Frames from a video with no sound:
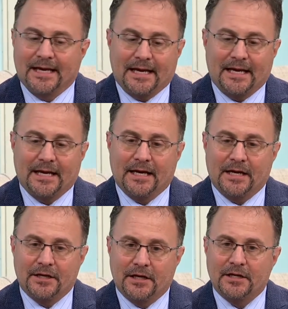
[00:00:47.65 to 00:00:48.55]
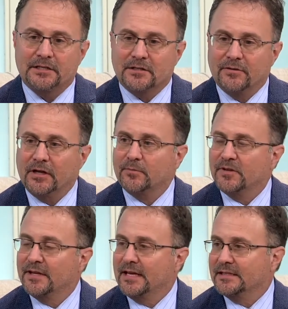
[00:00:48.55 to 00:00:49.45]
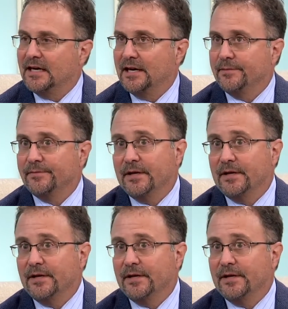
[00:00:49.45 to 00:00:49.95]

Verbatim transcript: And uh, it's developed in that time,